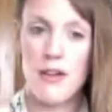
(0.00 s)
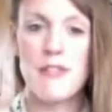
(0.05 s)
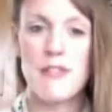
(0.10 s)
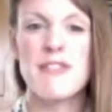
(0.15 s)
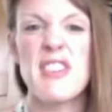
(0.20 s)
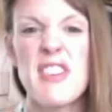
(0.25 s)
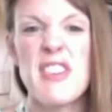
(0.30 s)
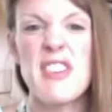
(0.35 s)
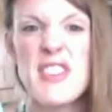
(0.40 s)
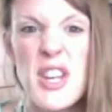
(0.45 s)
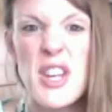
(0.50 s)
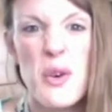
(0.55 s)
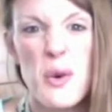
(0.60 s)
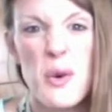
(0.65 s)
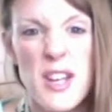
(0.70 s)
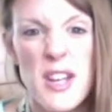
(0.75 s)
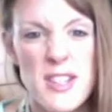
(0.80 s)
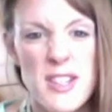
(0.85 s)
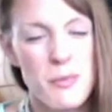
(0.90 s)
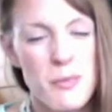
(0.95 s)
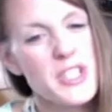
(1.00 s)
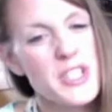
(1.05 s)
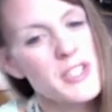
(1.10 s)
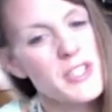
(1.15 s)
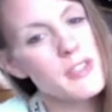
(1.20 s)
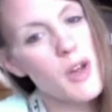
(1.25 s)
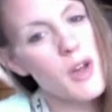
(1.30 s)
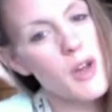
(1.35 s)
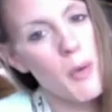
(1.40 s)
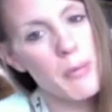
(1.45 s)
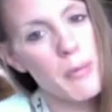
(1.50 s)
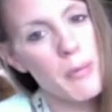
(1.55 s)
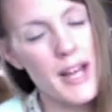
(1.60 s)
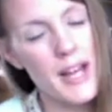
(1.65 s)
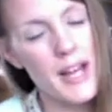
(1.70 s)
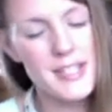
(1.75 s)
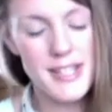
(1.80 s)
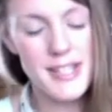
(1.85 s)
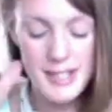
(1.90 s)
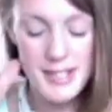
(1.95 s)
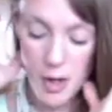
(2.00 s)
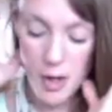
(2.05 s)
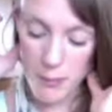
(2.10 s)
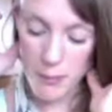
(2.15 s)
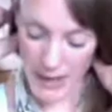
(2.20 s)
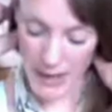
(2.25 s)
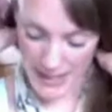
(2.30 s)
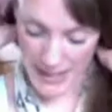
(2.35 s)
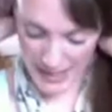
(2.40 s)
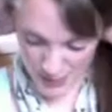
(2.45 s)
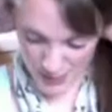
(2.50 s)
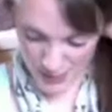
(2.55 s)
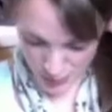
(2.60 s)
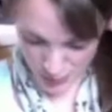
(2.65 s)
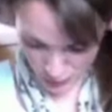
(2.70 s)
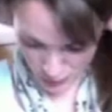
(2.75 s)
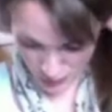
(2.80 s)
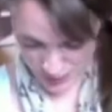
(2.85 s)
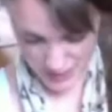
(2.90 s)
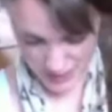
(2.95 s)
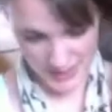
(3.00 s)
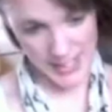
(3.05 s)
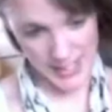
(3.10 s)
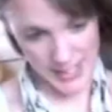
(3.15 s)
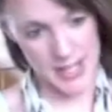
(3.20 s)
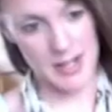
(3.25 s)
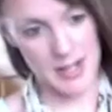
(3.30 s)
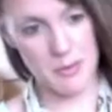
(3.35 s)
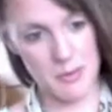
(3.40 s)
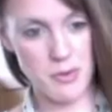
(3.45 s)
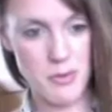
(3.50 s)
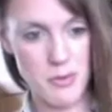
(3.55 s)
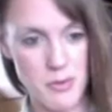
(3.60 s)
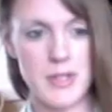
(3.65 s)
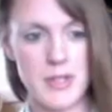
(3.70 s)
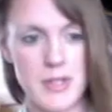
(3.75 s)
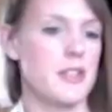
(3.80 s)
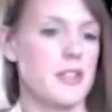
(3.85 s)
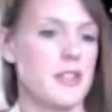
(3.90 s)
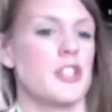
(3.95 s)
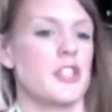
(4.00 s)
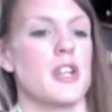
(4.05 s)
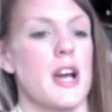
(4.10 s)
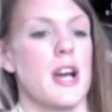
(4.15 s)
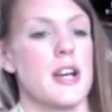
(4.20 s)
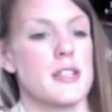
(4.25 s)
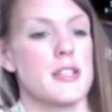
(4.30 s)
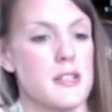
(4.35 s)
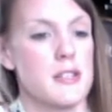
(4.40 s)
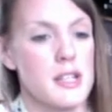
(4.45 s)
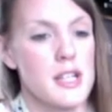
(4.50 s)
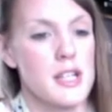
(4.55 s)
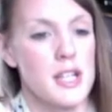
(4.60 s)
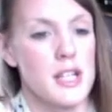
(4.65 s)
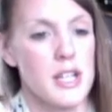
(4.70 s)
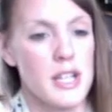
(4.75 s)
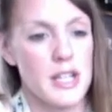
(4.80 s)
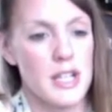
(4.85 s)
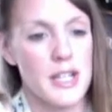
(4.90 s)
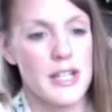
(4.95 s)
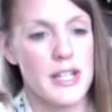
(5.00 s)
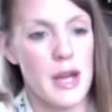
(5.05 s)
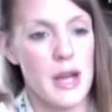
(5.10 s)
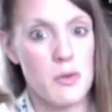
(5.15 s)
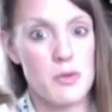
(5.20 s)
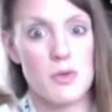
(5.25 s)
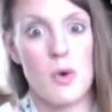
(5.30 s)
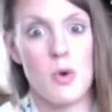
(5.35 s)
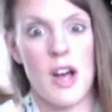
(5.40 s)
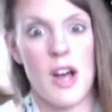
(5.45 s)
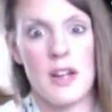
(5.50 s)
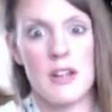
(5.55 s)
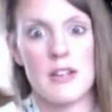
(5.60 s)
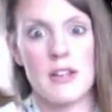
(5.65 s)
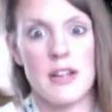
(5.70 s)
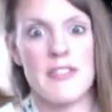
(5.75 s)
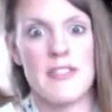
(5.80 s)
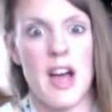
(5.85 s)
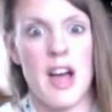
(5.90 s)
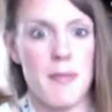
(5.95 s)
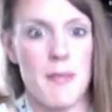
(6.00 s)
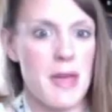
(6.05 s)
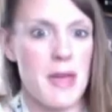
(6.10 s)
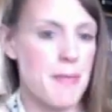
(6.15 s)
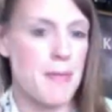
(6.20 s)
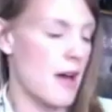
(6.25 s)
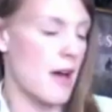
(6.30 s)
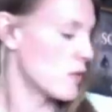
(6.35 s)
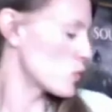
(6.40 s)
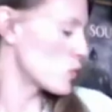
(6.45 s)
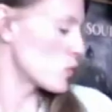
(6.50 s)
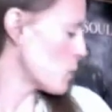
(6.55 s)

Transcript: 50 quid, which is not bad. It's not bad at all. And again, that was something that Jess, you know, was quite kind of happy about as